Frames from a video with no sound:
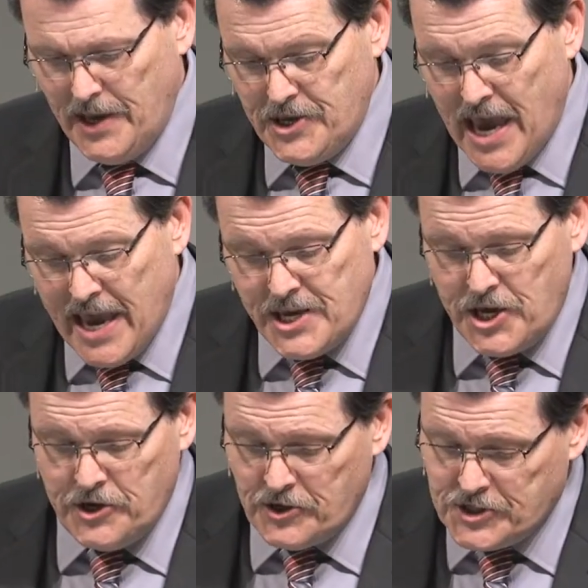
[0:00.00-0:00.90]
Yea,
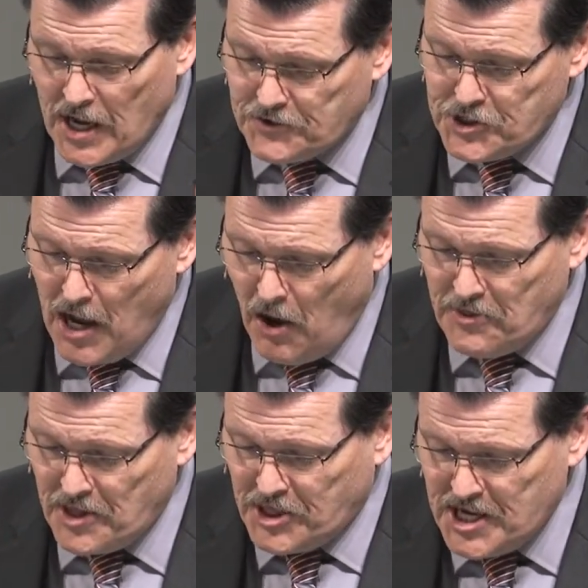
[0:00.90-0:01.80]
ye yourselves
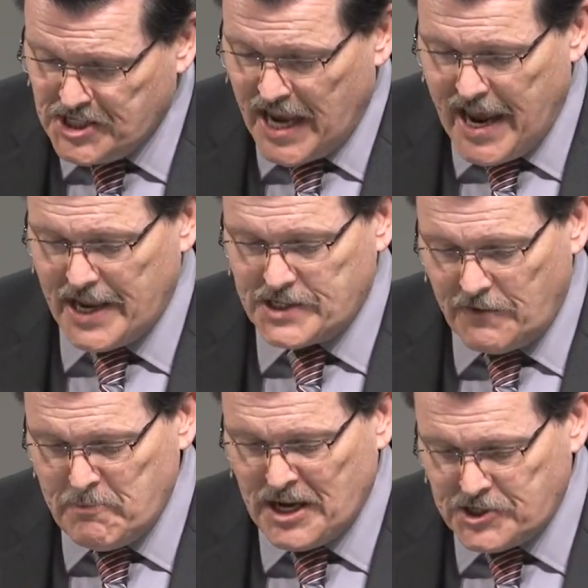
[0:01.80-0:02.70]
know that these hands
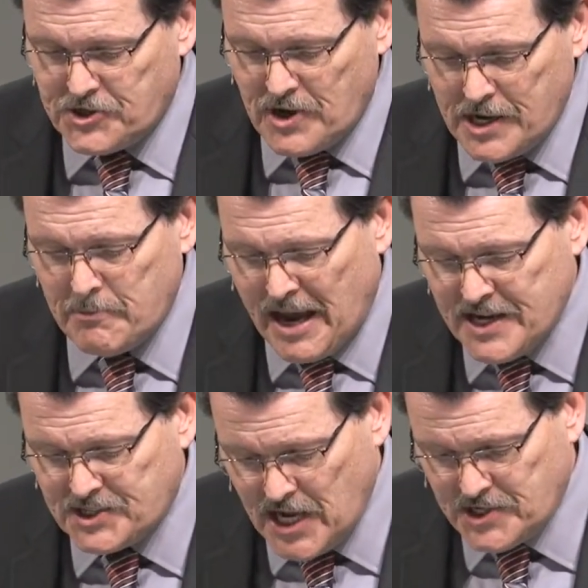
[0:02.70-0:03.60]
have ministered unto my
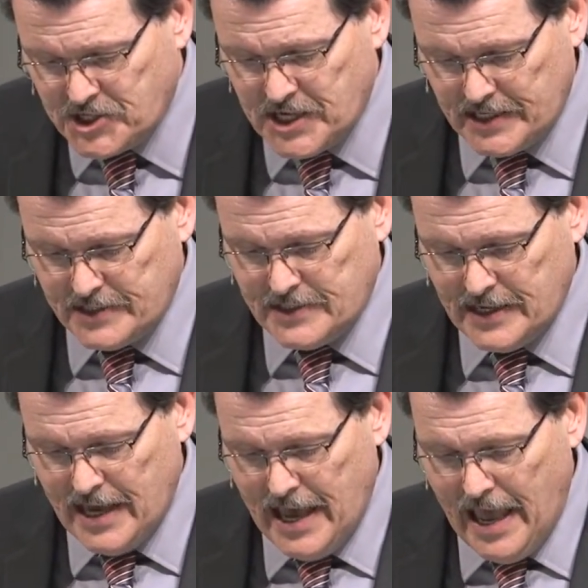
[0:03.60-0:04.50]
necessities
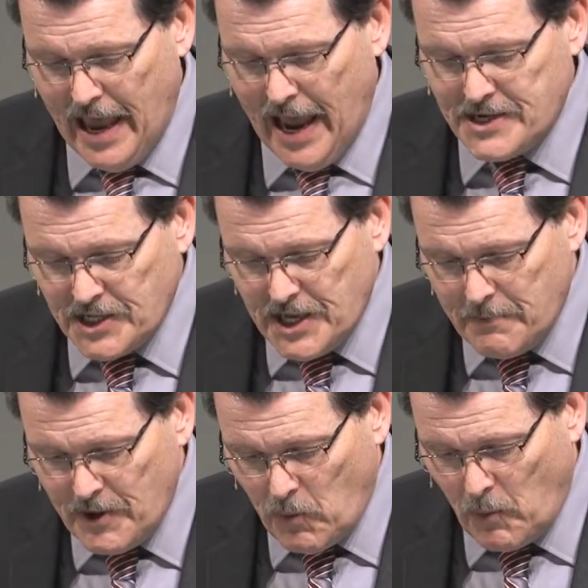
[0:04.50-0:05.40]
and to
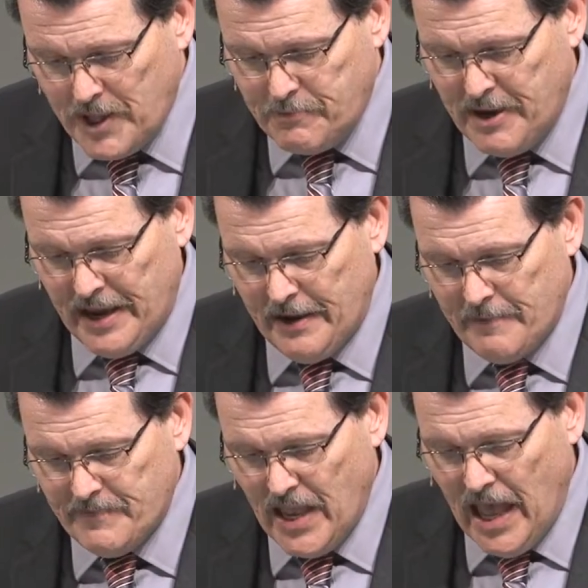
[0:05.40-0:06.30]
them that were with me.
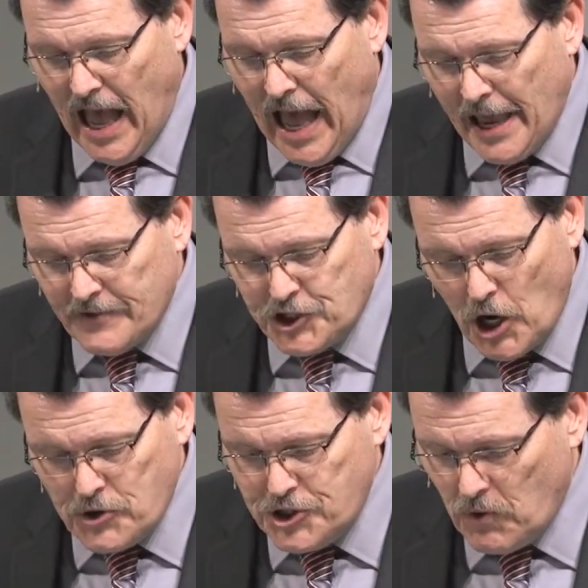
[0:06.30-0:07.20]
I have
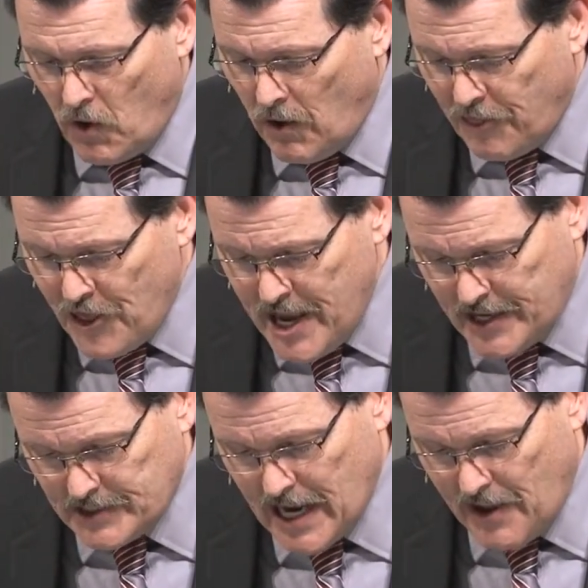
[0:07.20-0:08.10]
showed you all
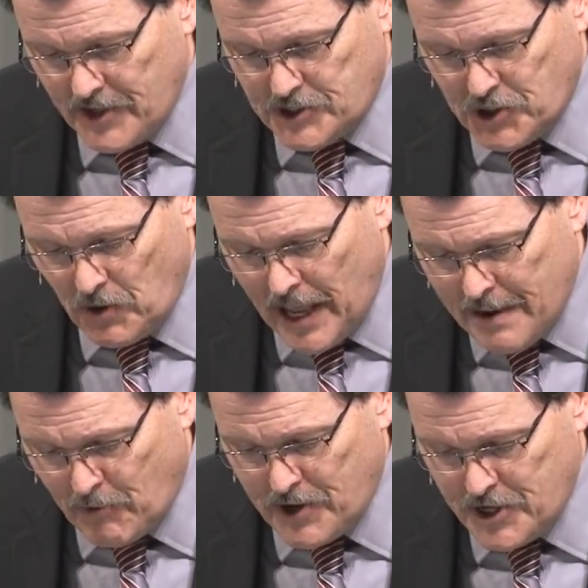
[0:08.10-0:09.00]
things, how that so
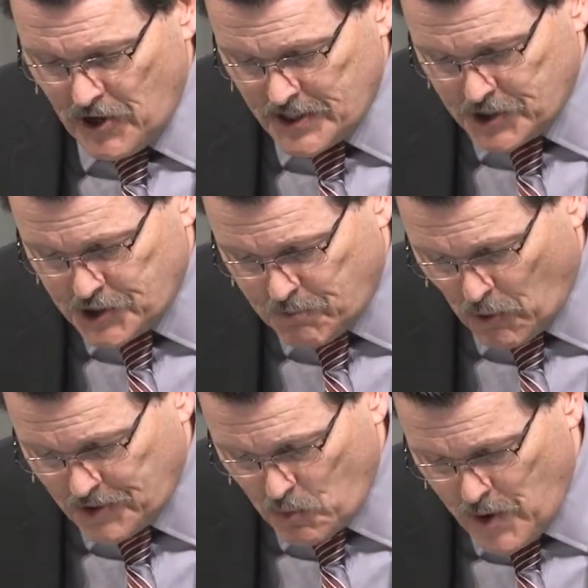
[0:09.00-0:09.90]
laboring ye ought to
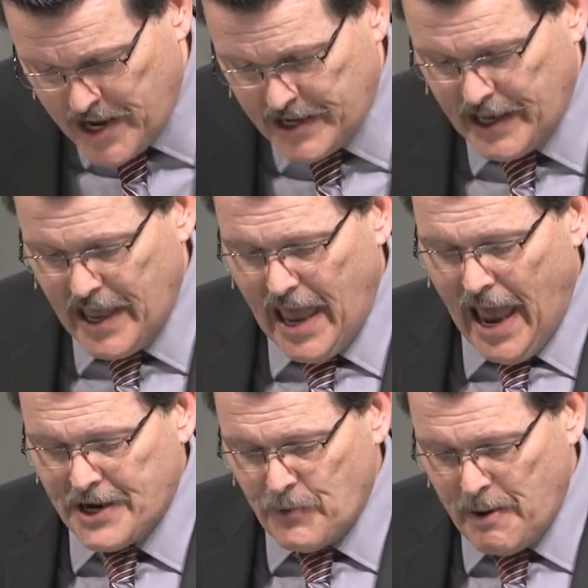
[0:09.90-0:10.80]
support the weak
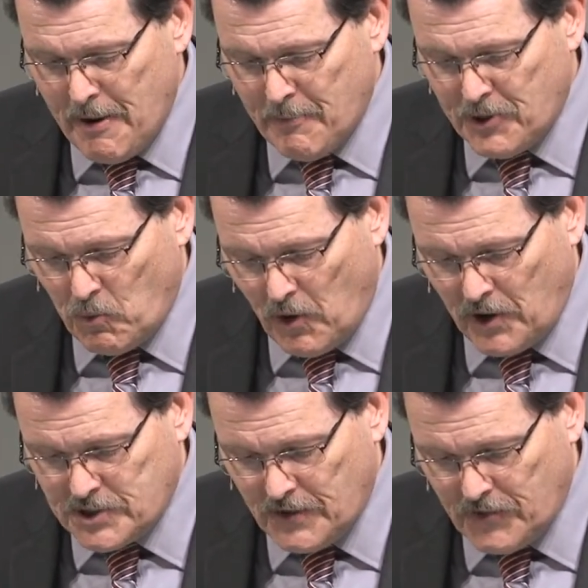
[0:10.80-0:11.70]
and remember the
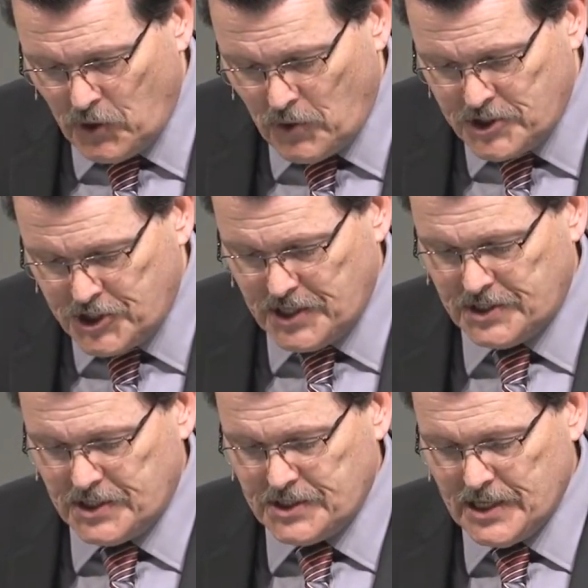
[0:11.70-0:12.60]
words of the Lord
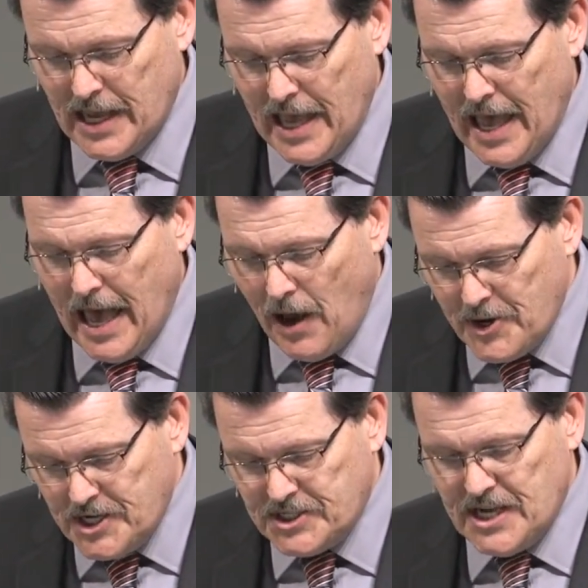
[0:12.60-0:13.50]
Jesus, how
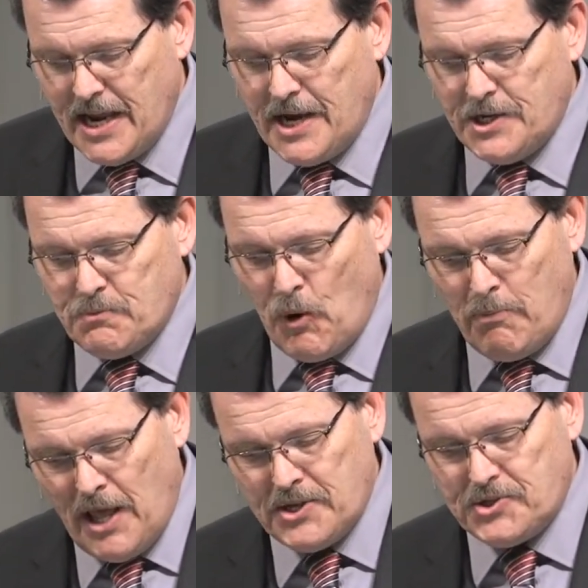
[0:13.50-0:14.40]
he said, It is more
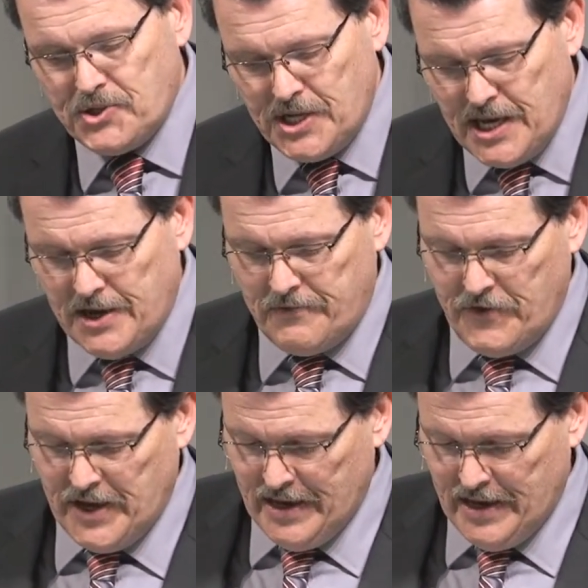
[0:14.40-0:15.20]
blessed to give